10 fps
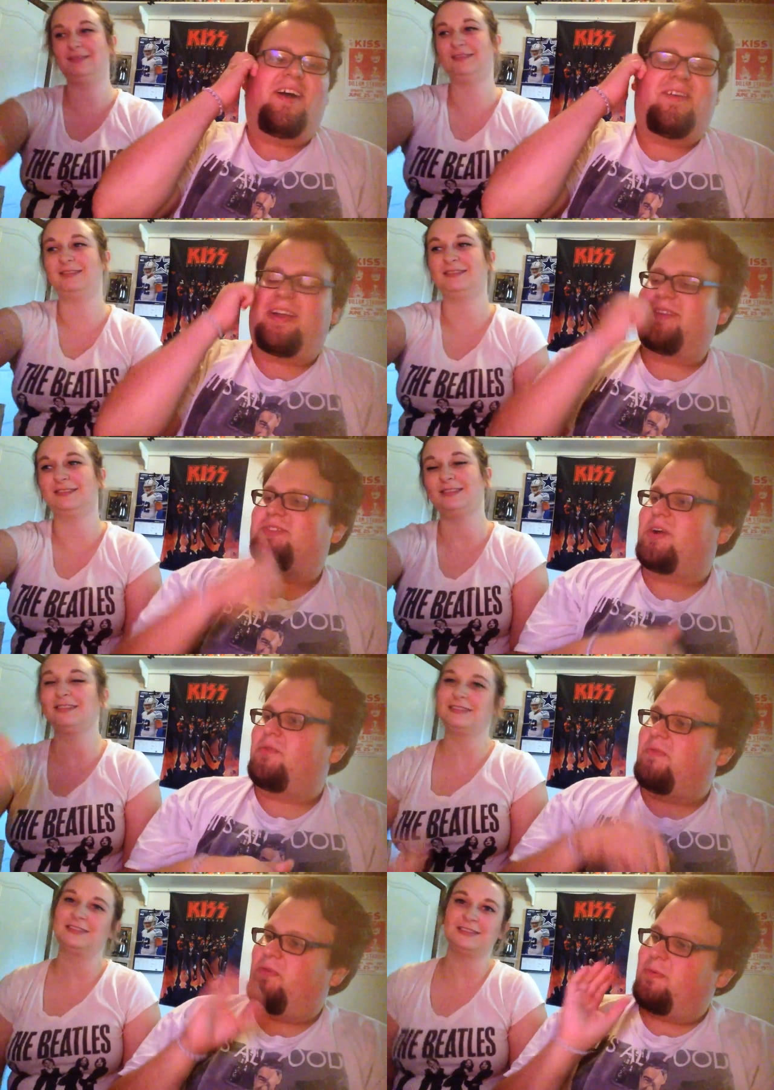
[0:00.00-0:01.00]
Speaker 1: Okay, so
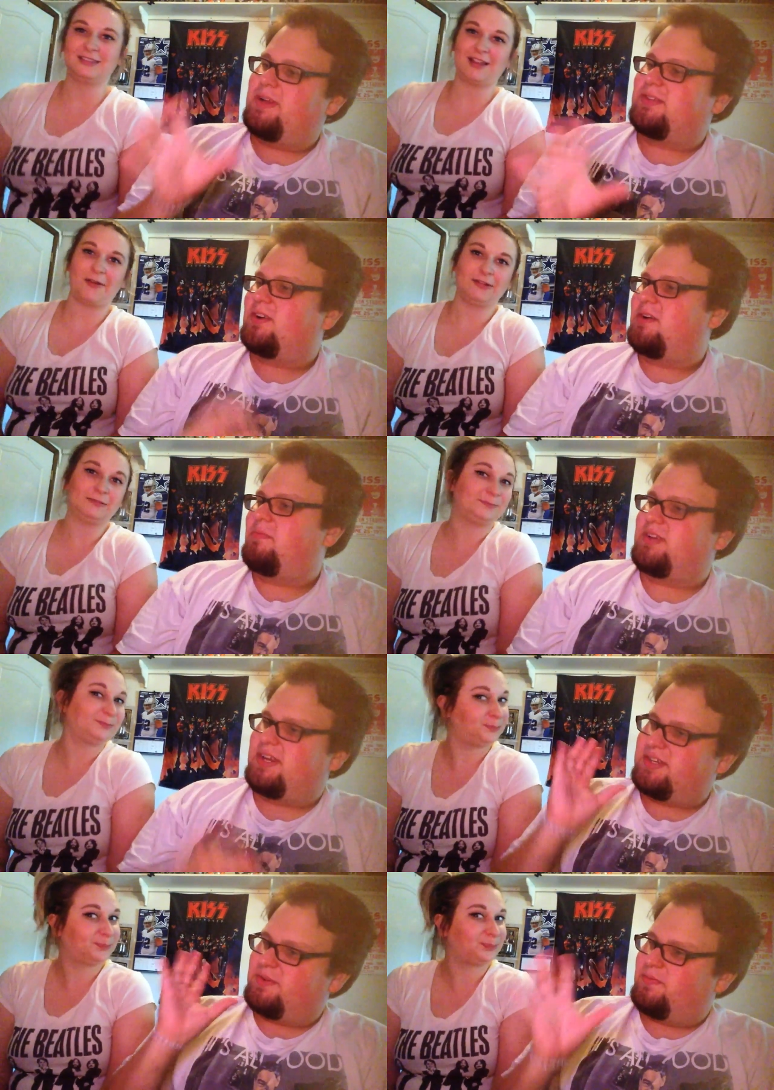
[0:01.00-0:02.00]
before we get started,
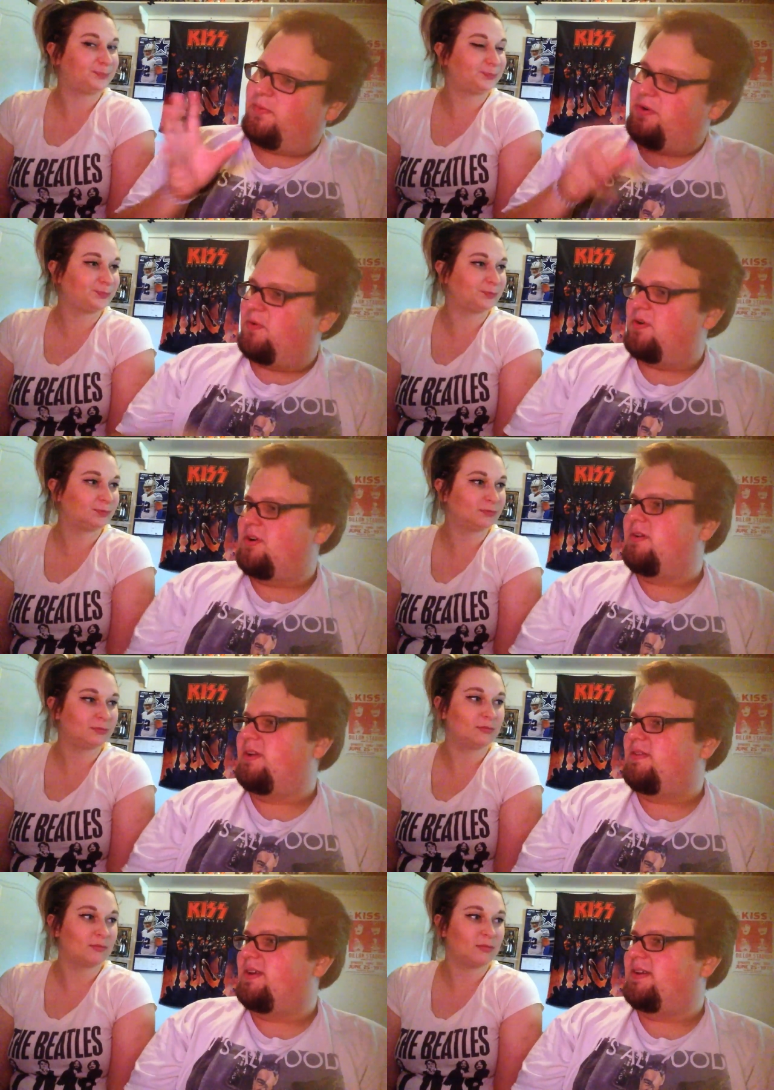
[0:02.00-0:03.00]
prediction: What order do
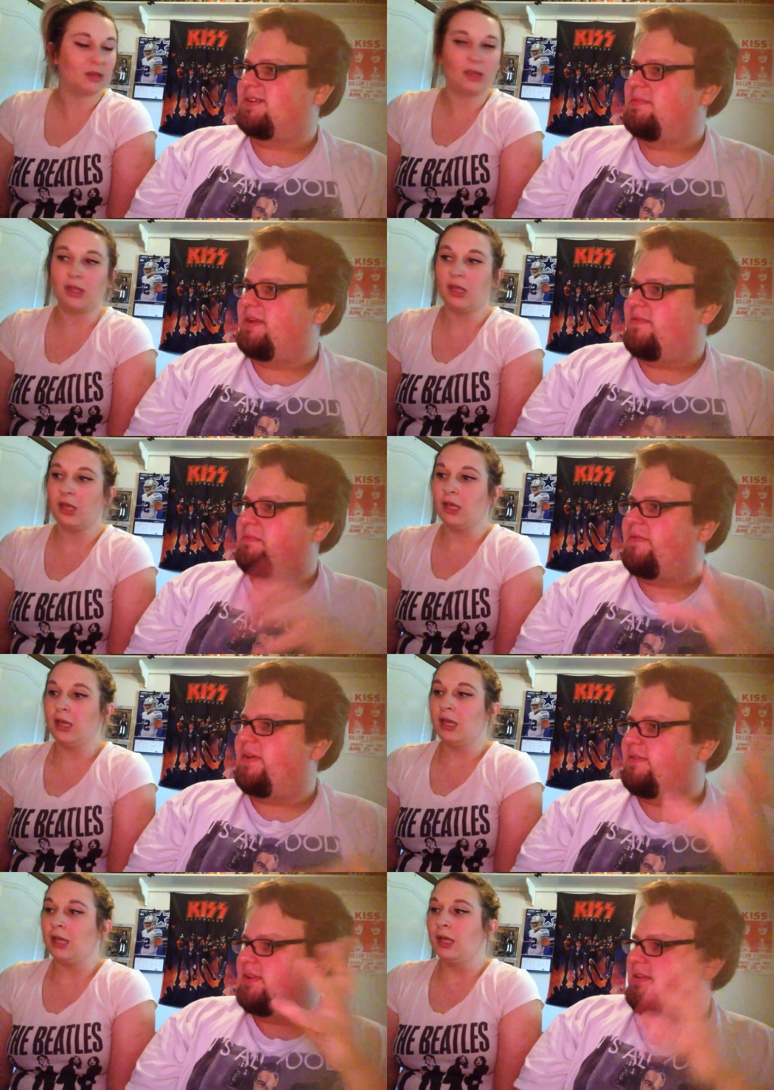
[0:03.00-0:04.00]
you think it's going to be in from your
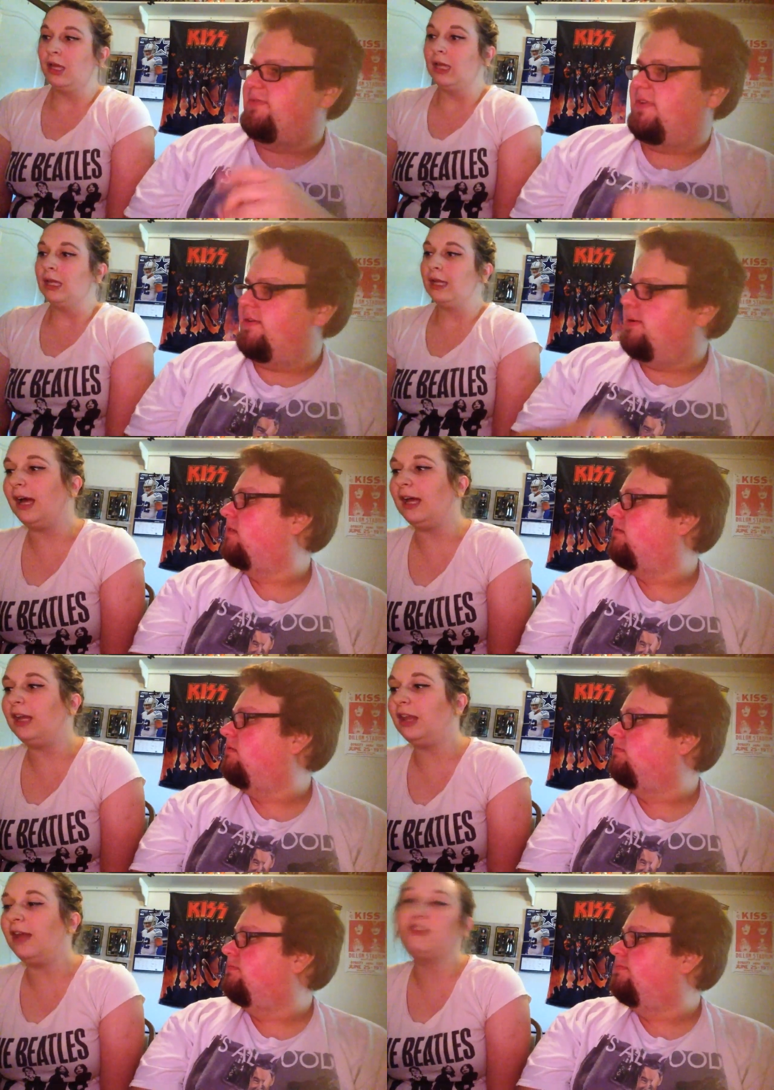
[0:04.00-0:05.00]
favorite to least favorite?
Speaker 2: I
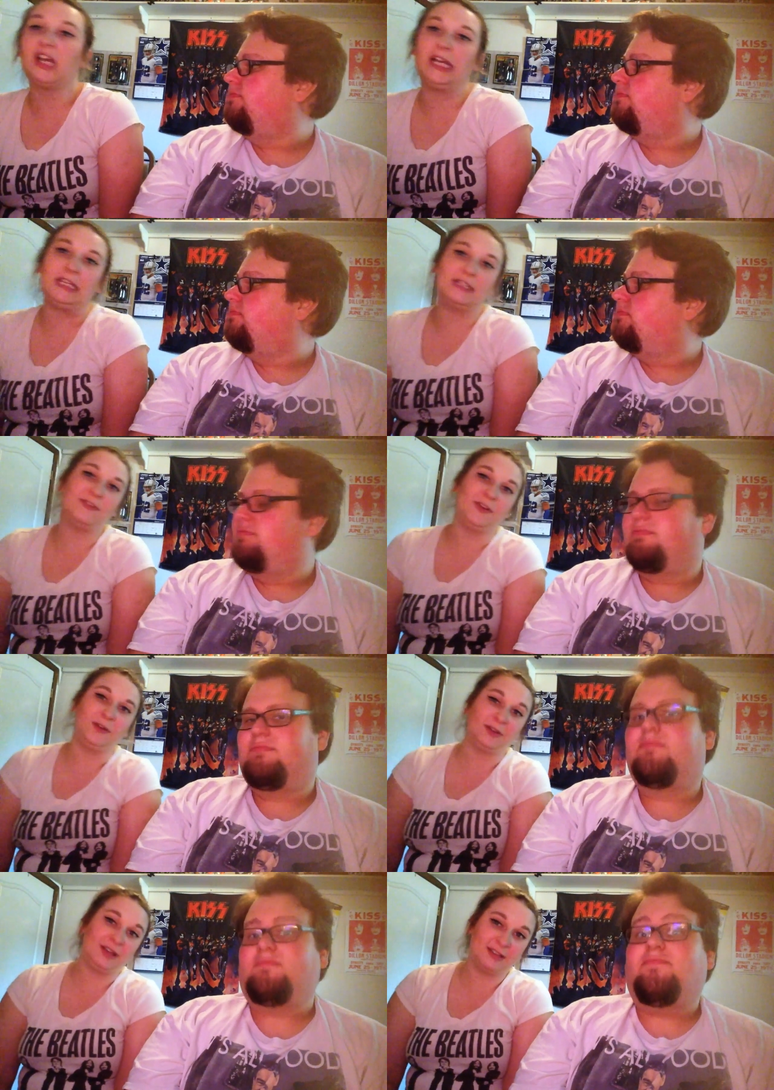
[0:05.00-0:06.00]
love Chinese
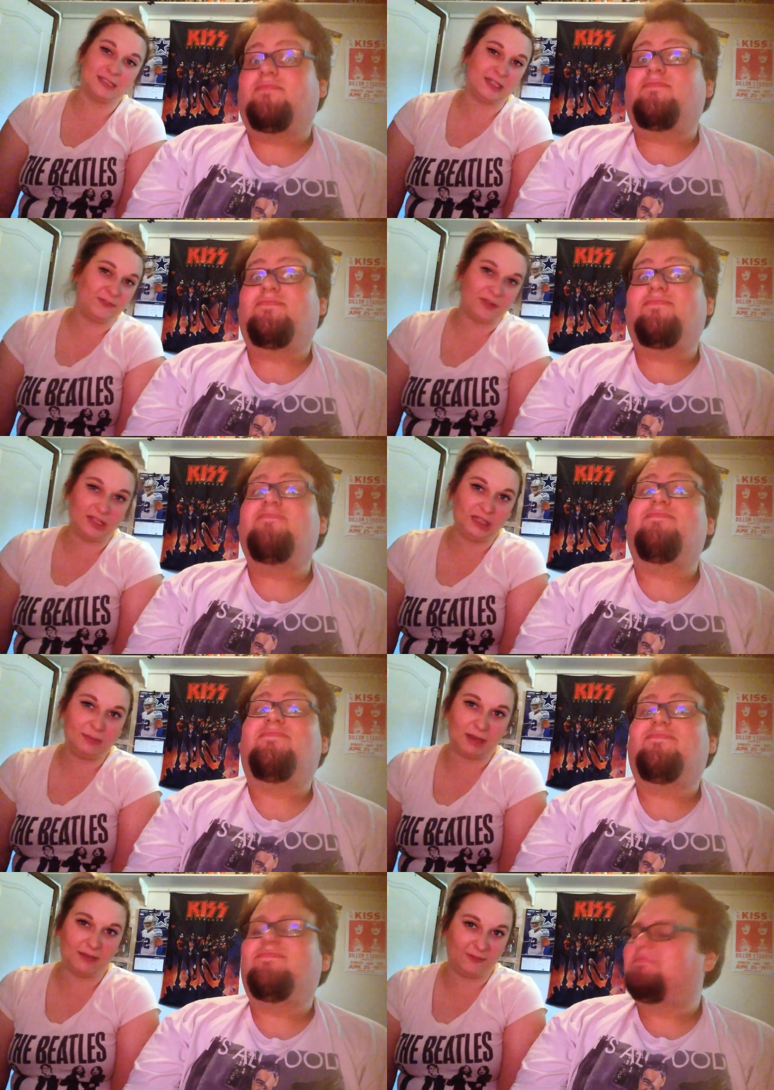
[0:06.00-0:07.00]
food. It's definitely
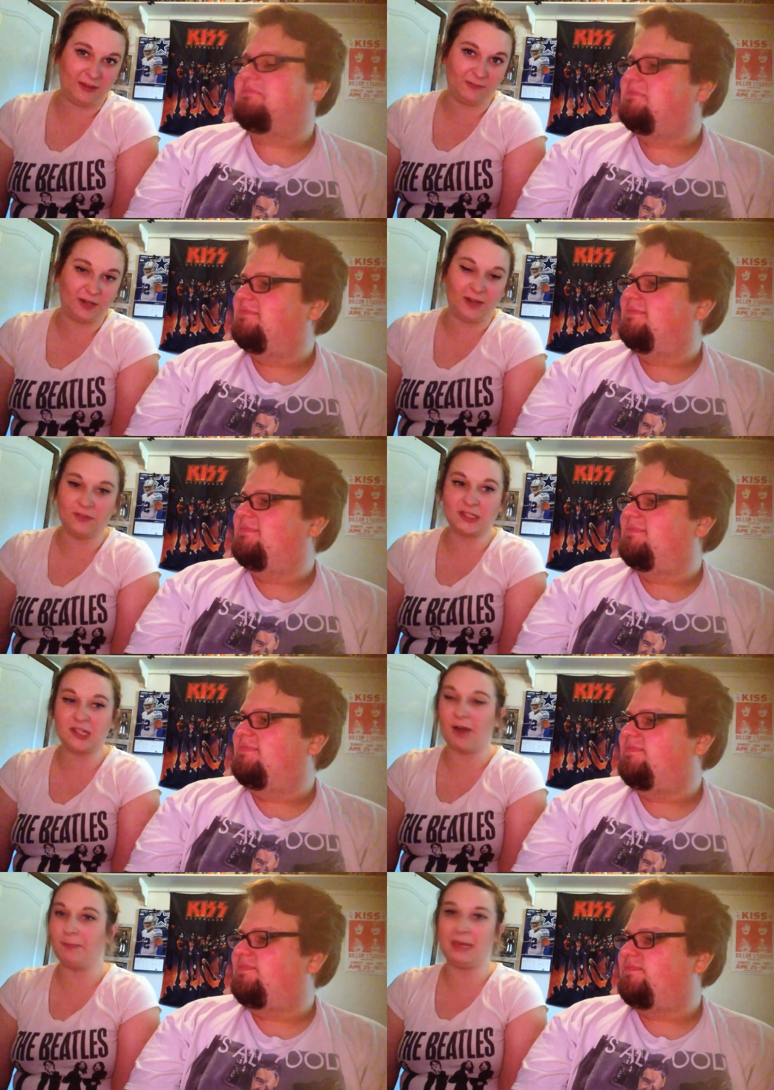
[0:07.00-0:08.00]
my favorite. If it's
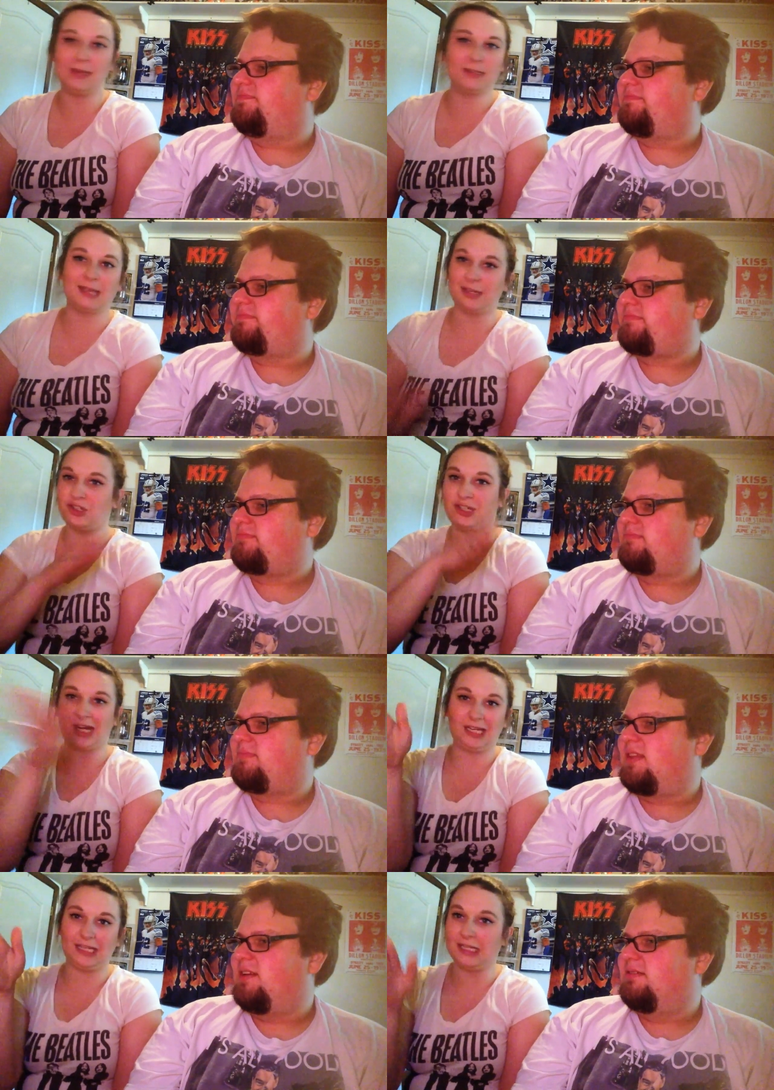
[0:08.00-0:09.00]
not pizza, it's
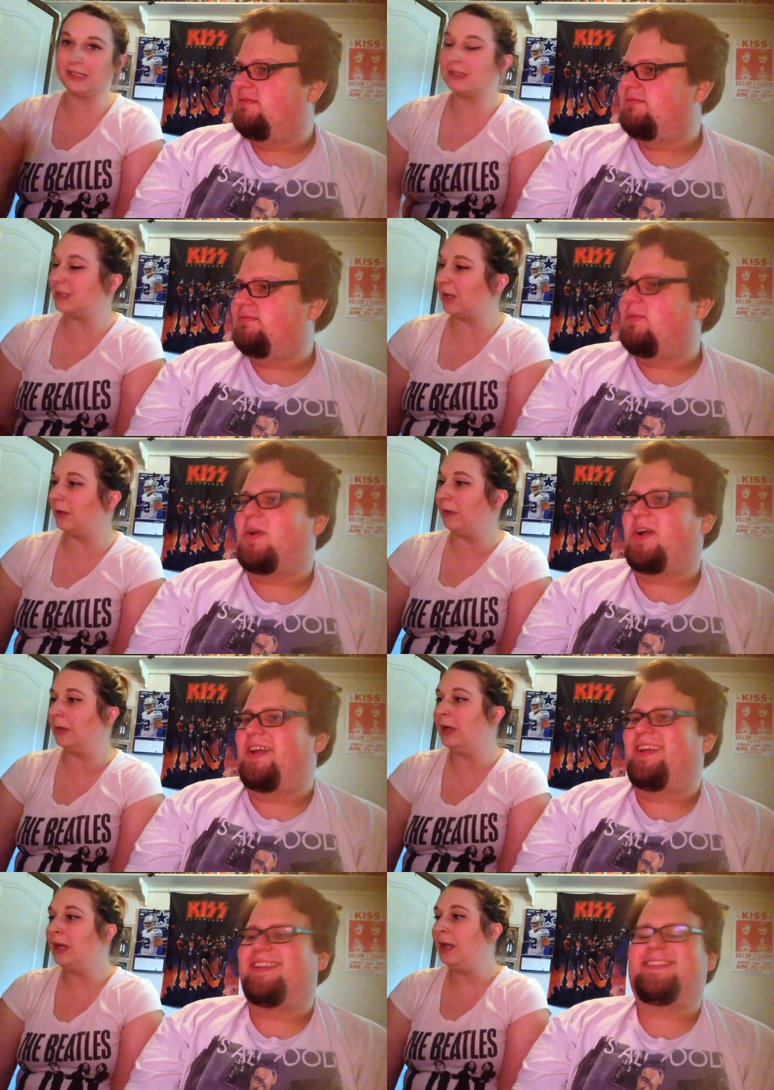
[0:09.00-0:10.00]
Chinese. So,